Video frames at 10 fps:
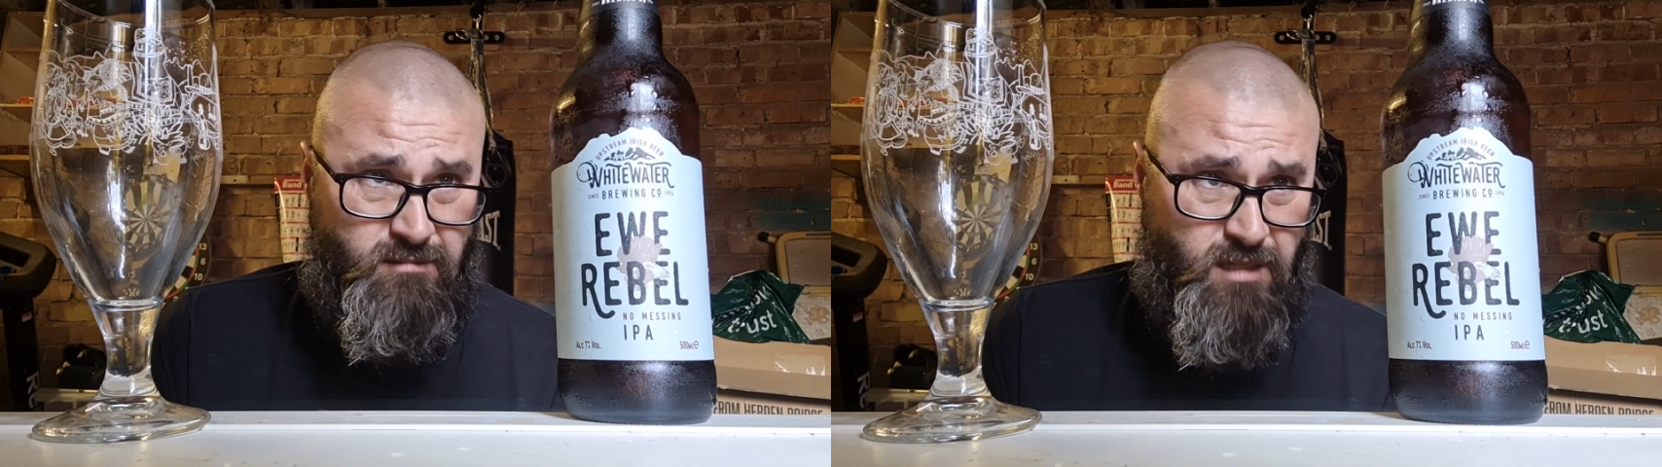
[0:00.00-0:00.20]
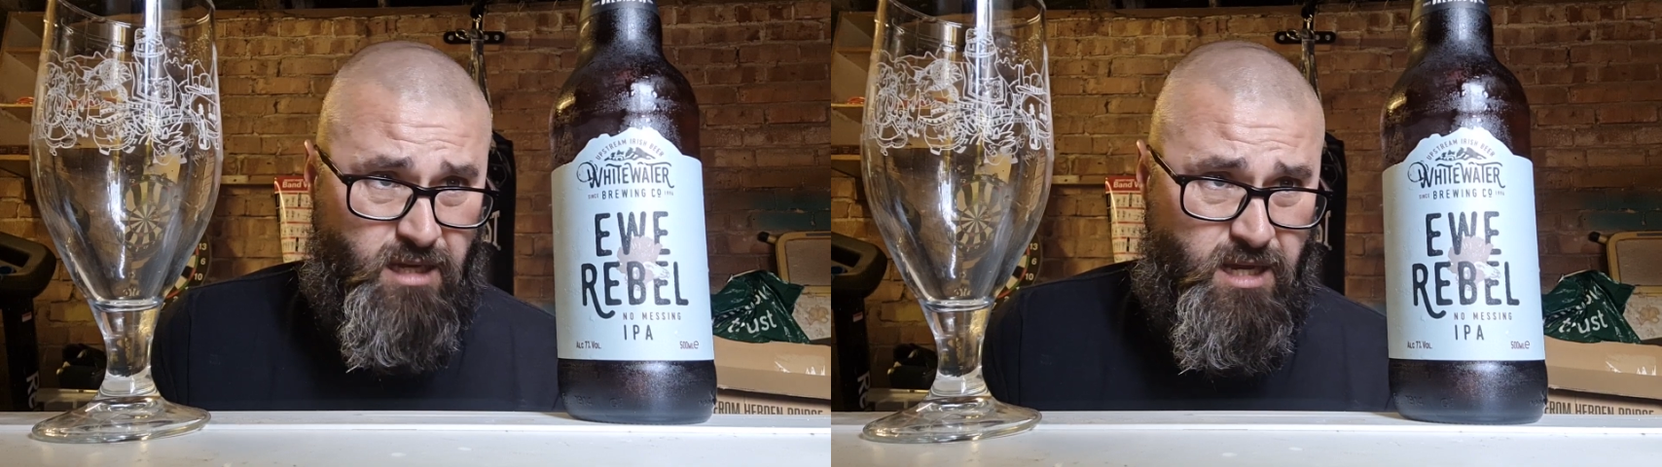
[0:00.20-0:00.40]

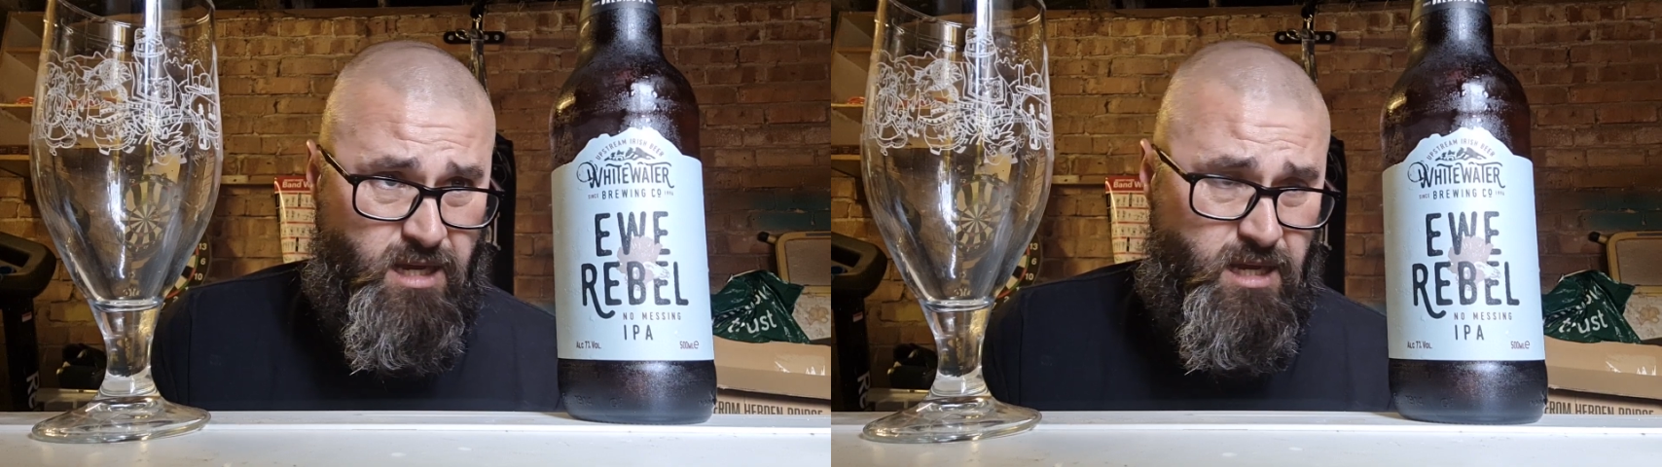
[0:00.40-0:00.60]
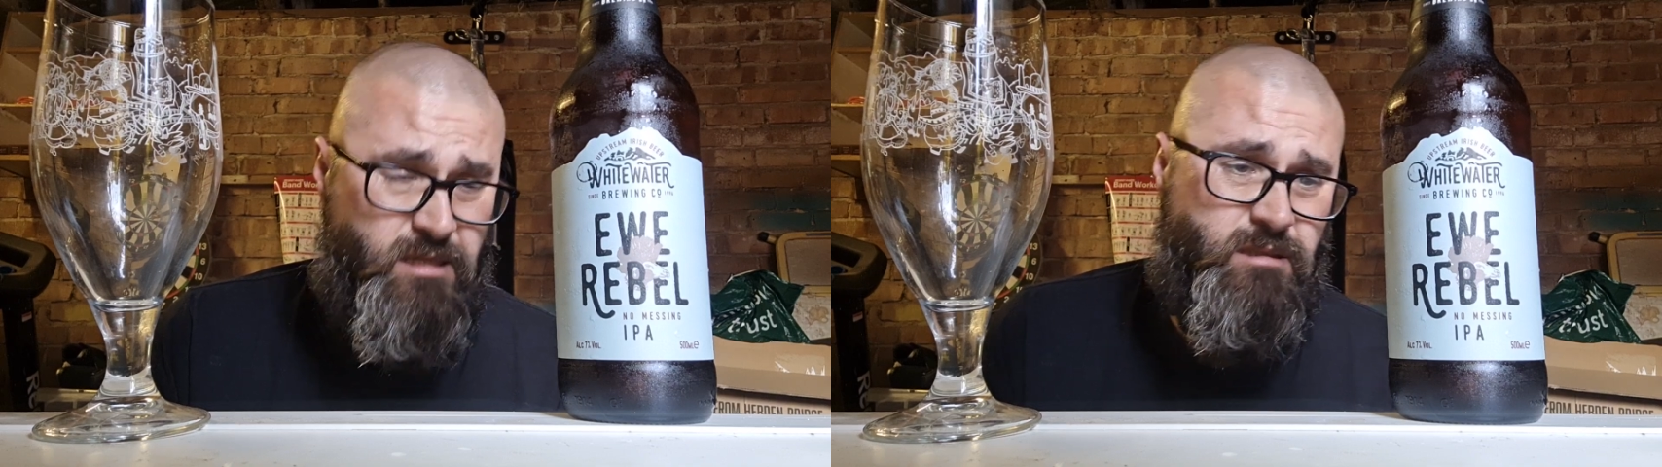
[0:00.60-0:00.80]

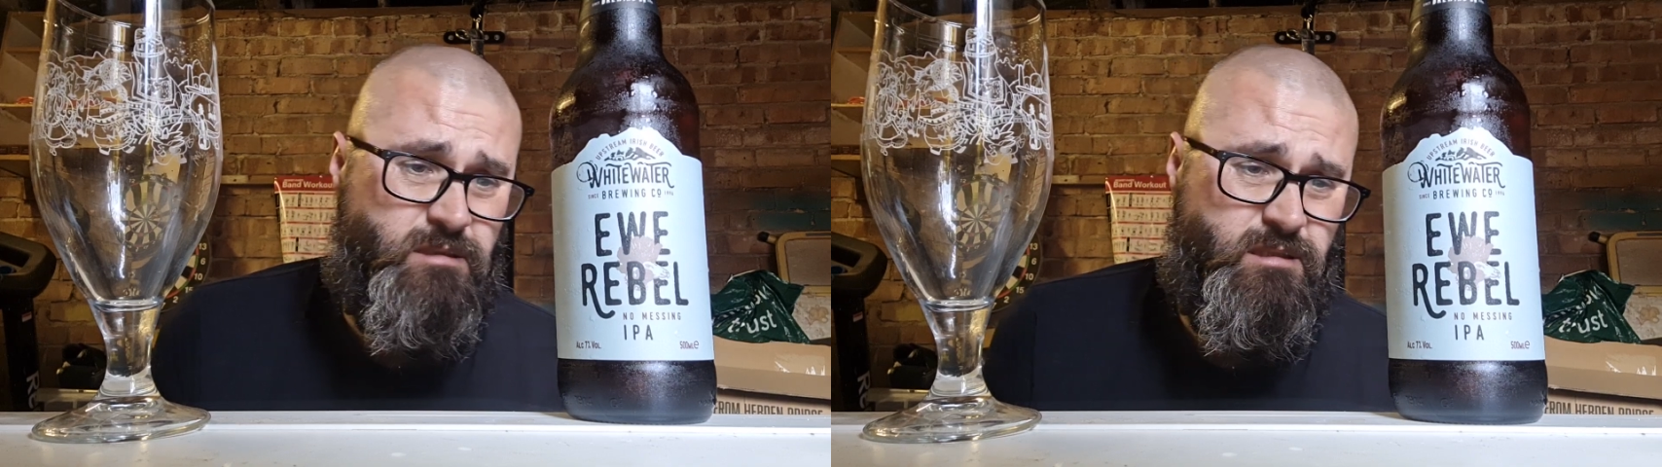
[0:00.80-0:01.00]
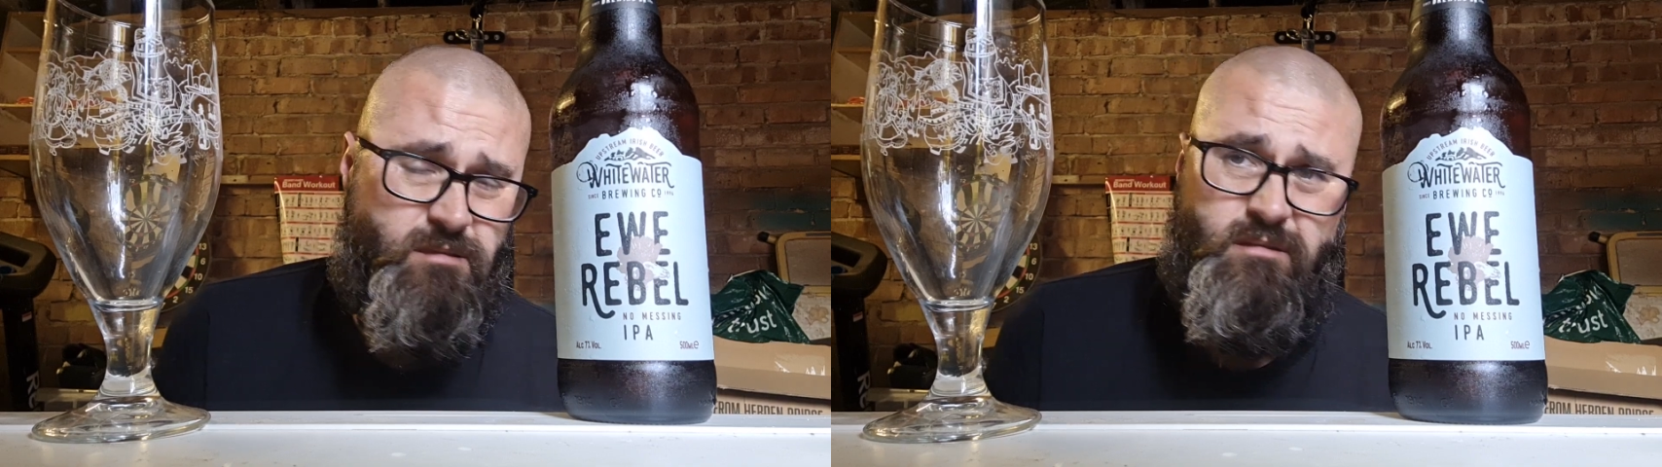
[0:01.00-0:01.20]

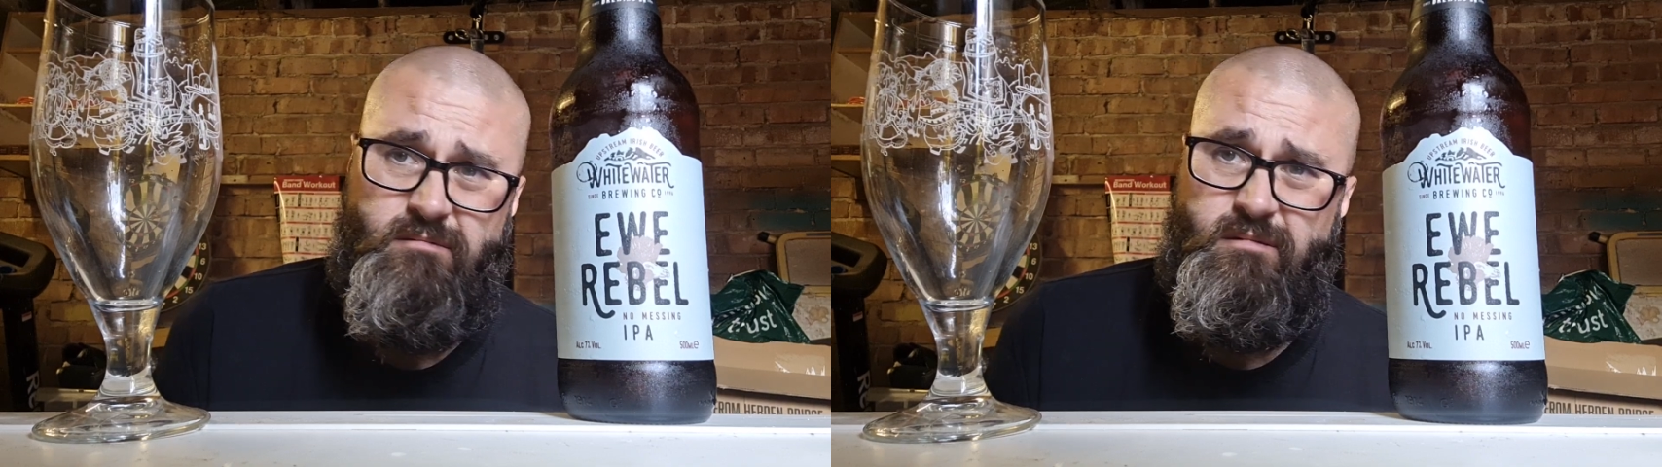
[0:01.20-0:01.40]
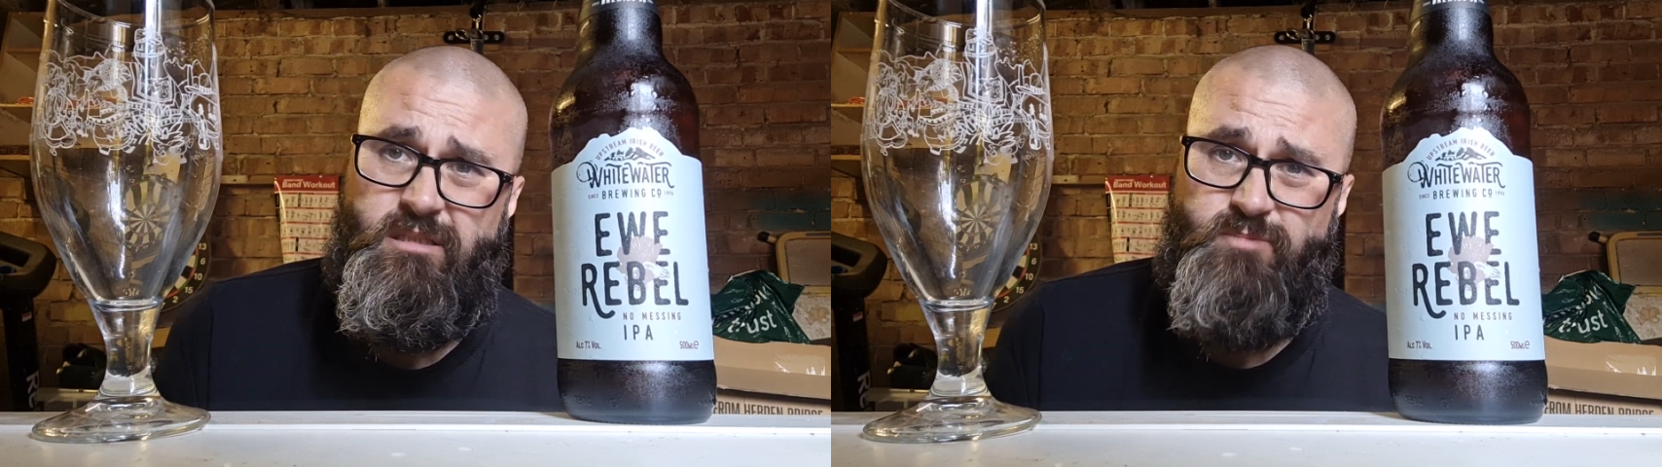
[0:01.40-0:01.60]
because it's